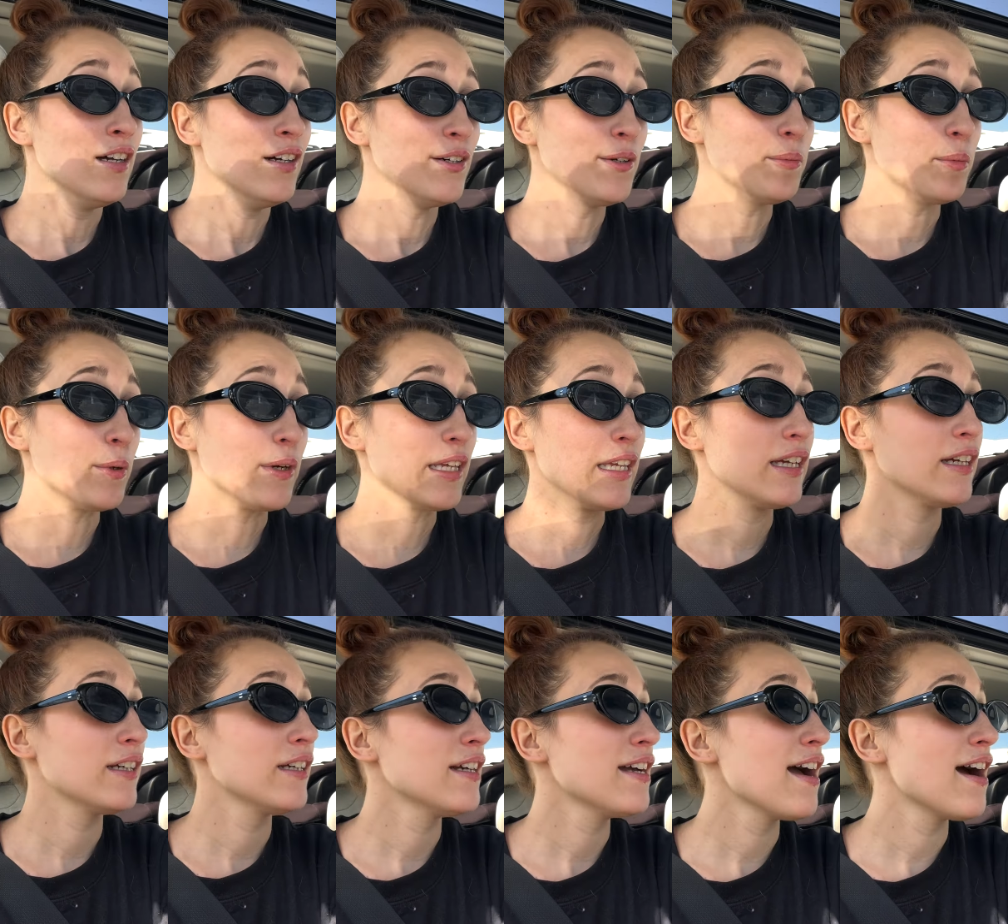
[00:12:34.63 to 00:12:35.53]
Oh boy,
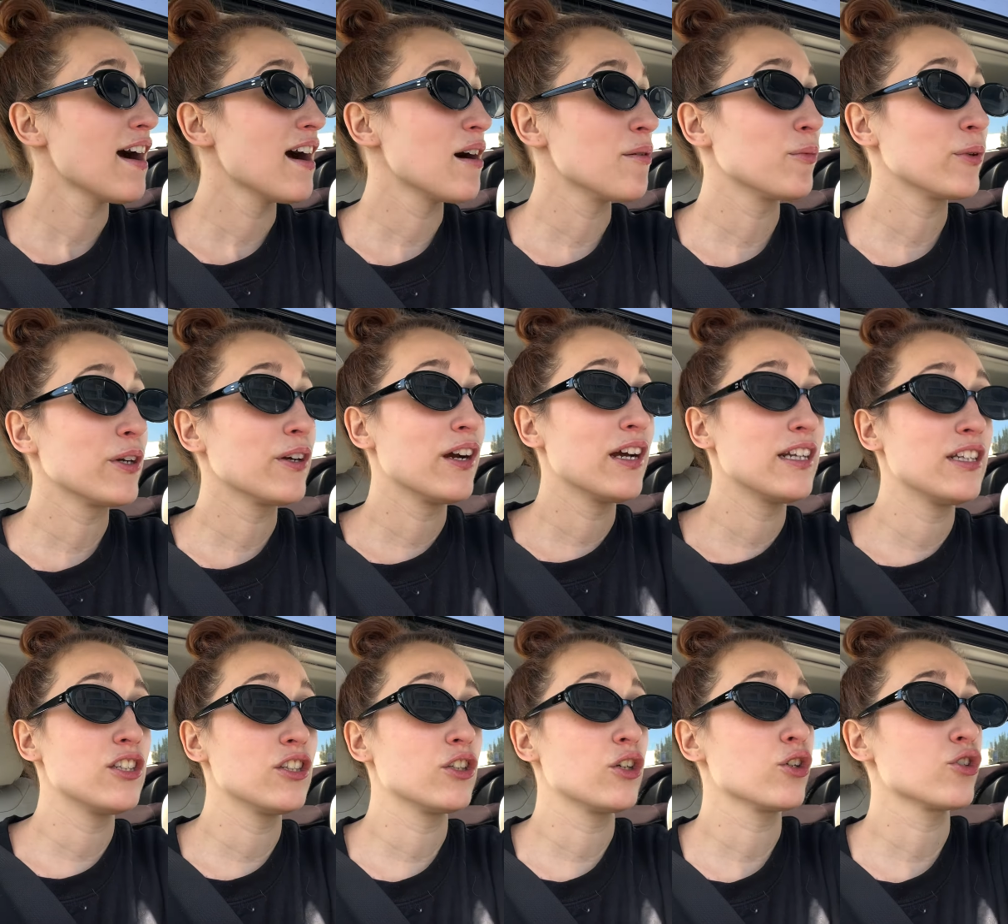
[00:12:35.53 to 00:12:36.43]
um, we are headed
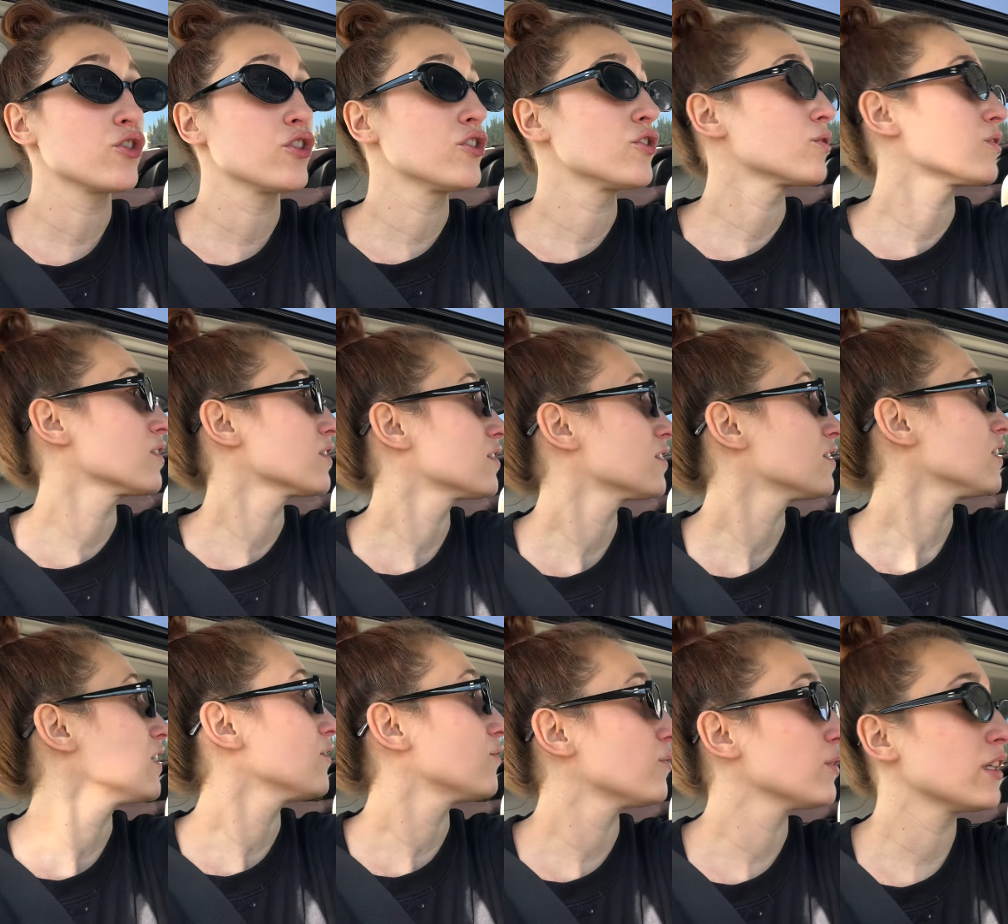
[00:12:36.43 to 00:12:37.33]
to the grocery store to see
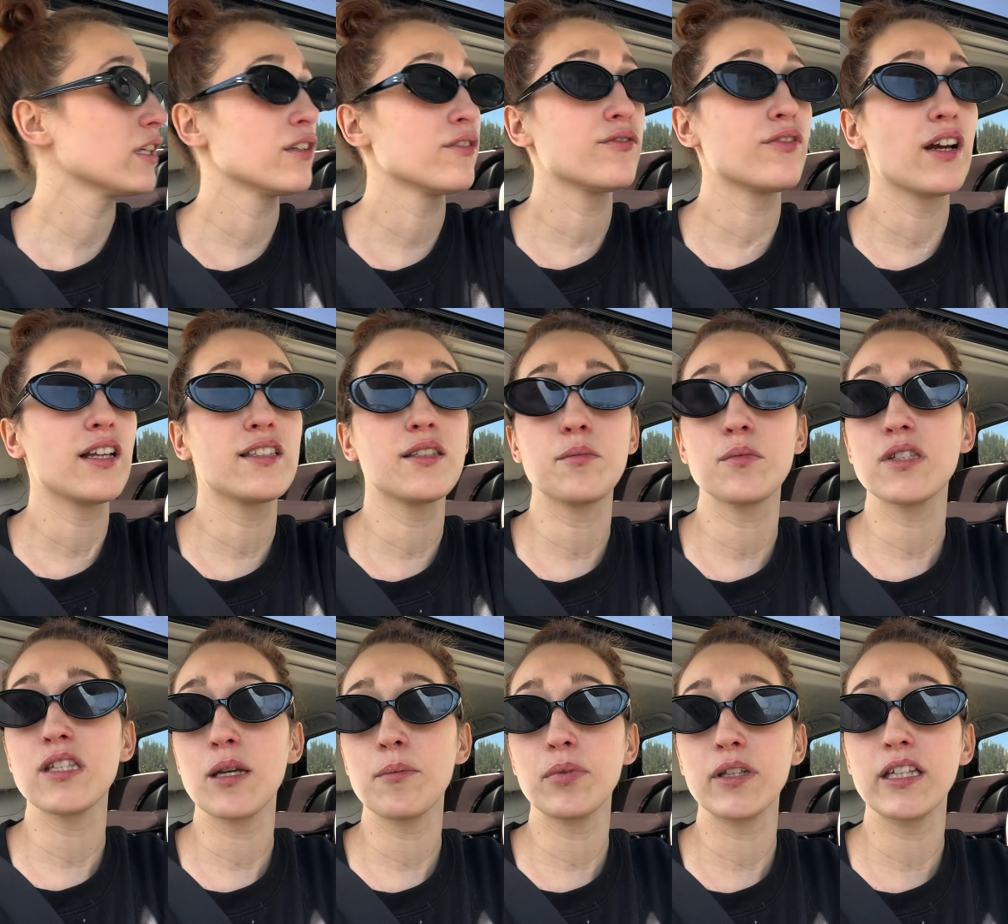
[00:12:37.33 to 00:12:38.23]
if we can find some
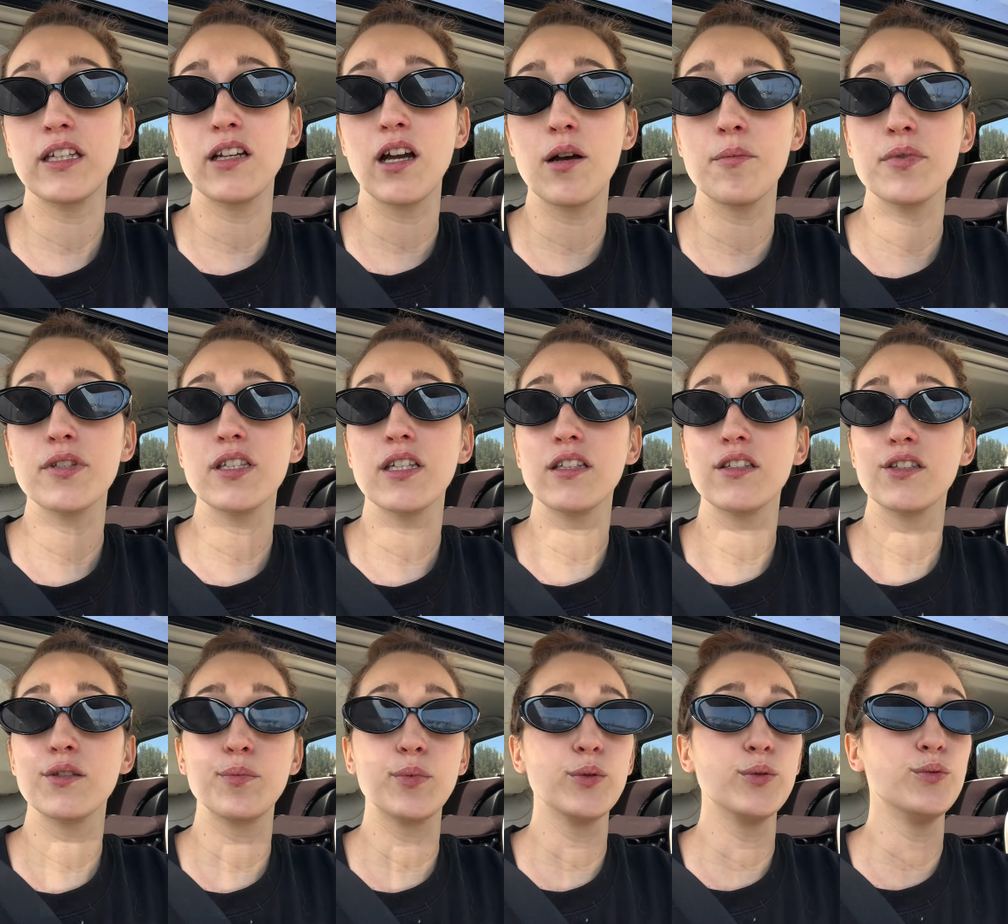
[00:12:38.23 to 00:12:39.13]
sampling cups and
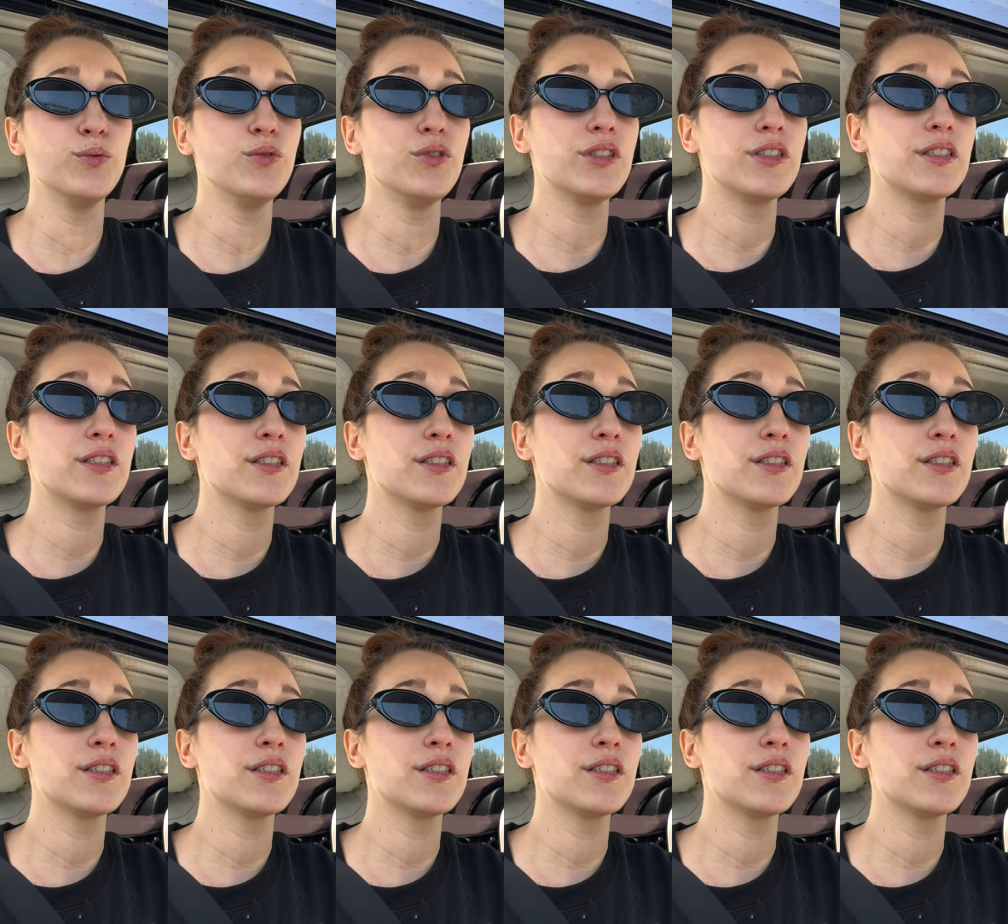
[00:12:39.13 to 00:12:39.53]
spoons.